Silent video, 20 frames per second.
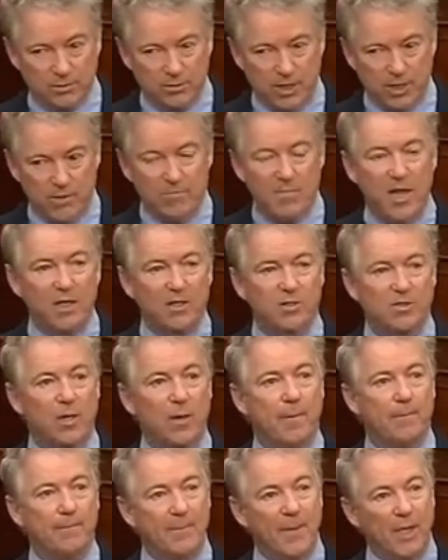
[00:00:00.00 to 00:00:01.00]
It makes
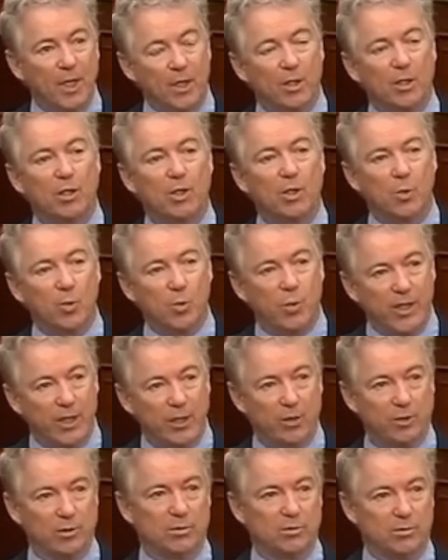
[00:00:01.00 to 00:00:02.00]
America
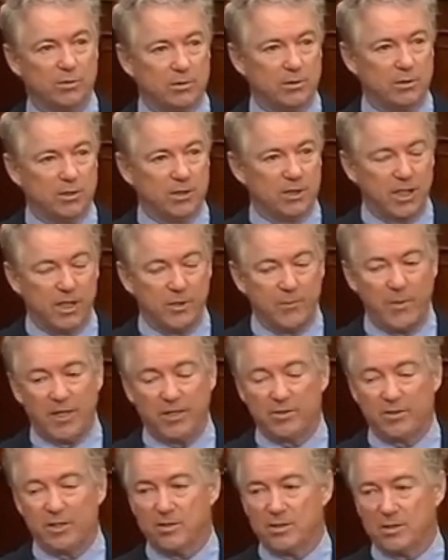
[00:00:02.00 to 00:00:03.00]
weaker. It
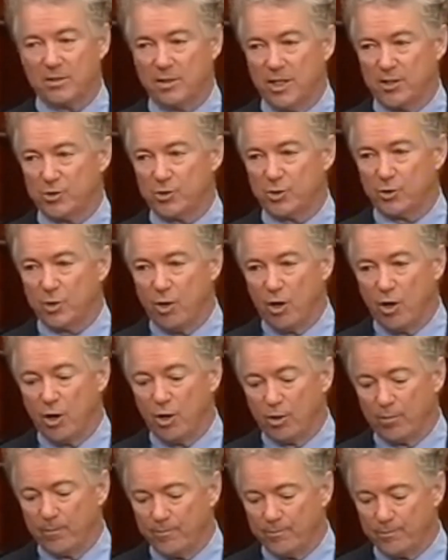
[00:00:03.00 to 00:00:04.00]
makes us less
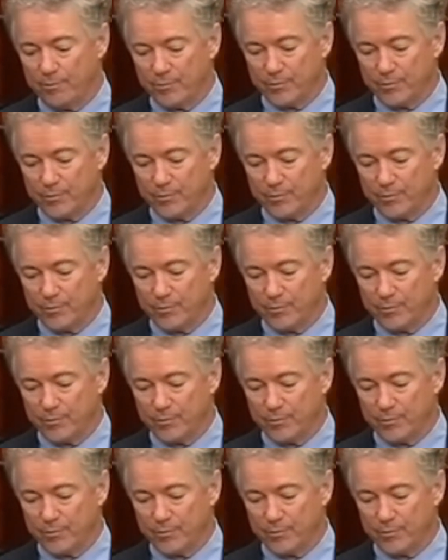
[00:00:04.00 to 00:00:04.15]
strong.